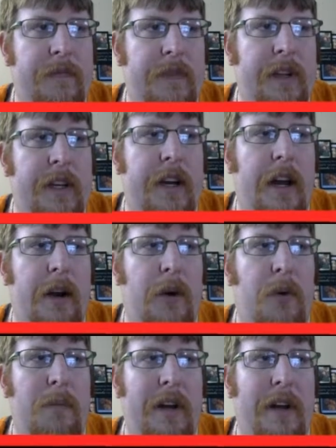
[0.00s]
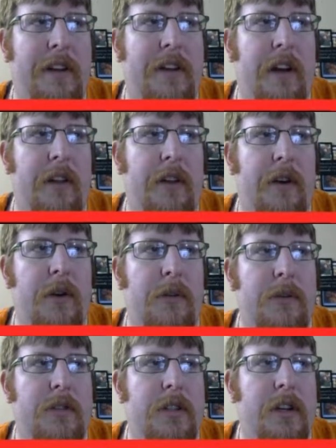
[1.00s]
You got a whole playset of
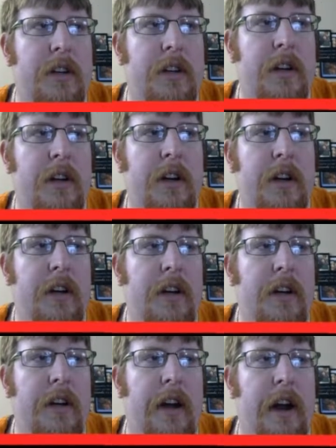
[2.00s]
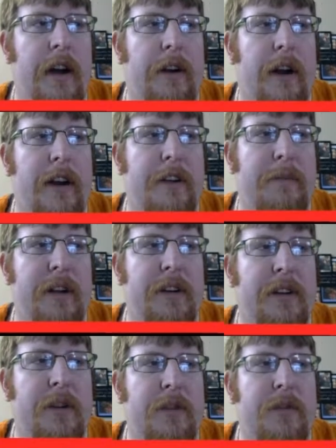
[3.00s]
those. Got Grasping
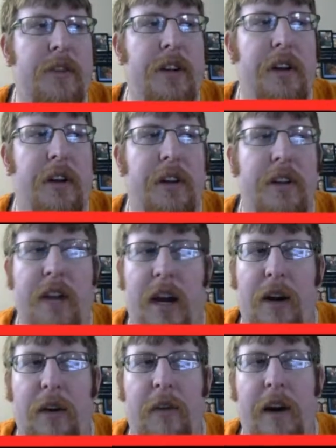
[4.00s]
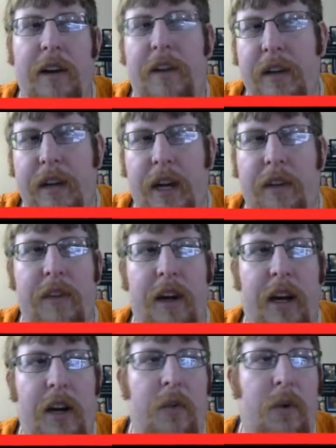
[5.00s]
Dunes that you can sacrifice it and give
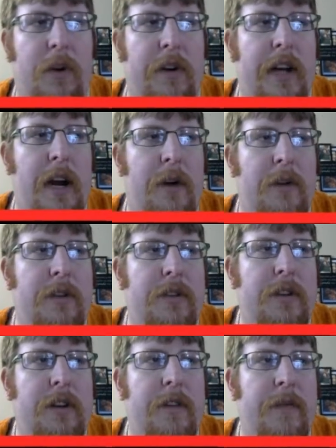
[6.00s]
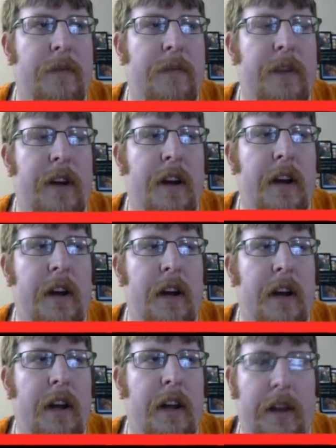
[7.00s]
-1 counters.
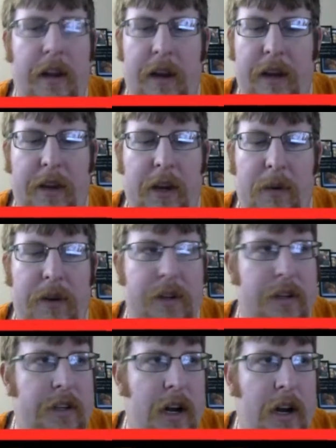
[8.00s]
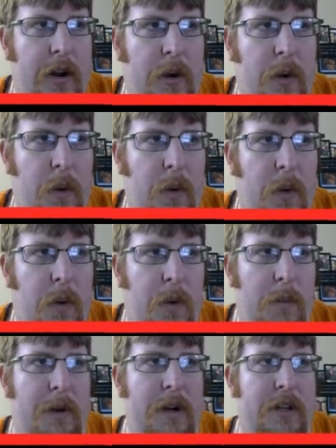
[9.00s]
And I think we just got a whole
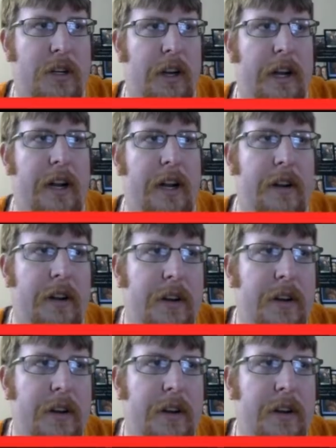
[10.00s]
bunch of land.